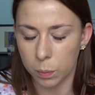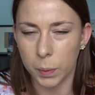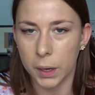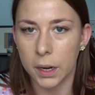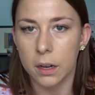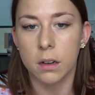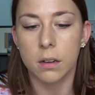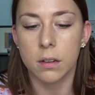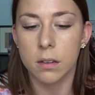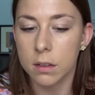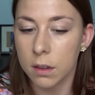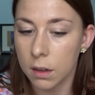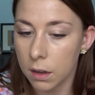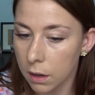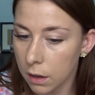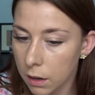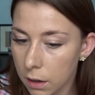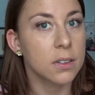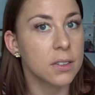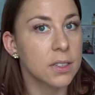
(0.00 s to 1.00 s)
because
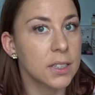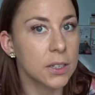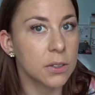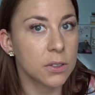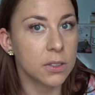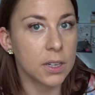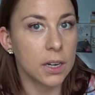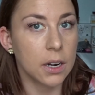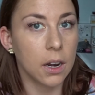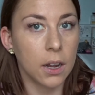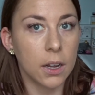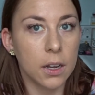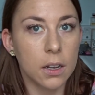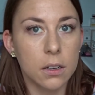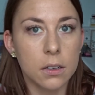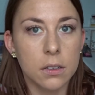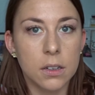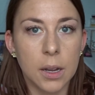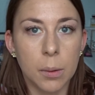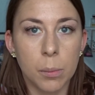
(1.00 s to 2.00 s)
I can still see
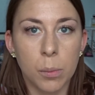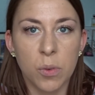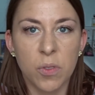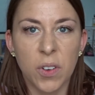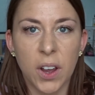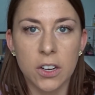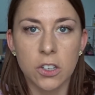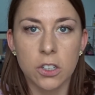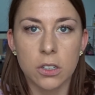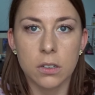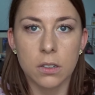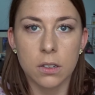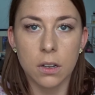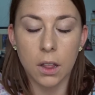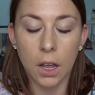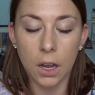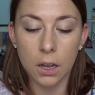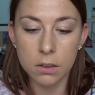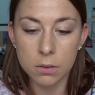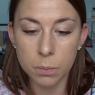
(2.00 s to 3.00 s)
like imperfections and
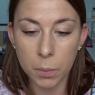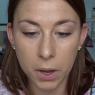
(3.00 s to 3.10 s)
things,